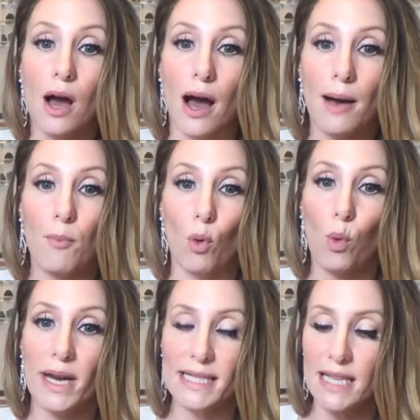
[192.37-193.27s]
Um,
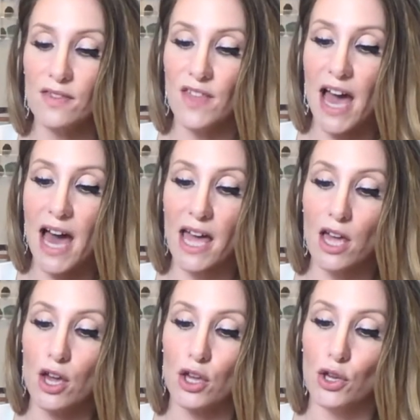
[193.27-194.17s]
what is it that
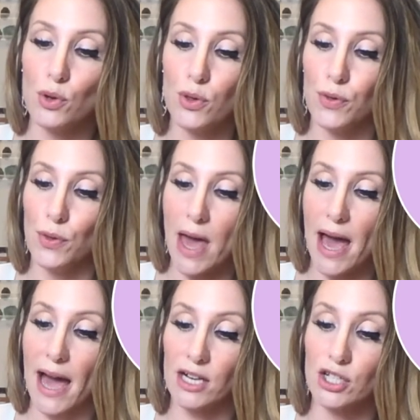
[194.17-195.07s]
you
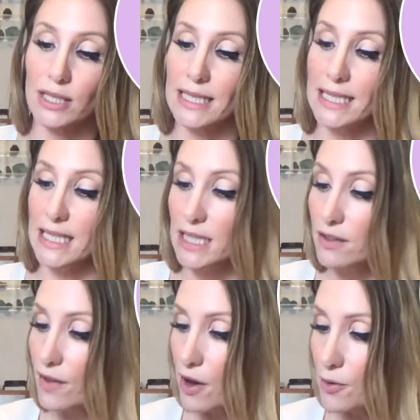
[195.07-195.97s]
actually need
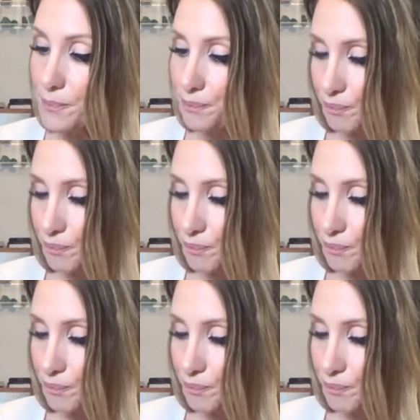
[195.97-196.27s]
though?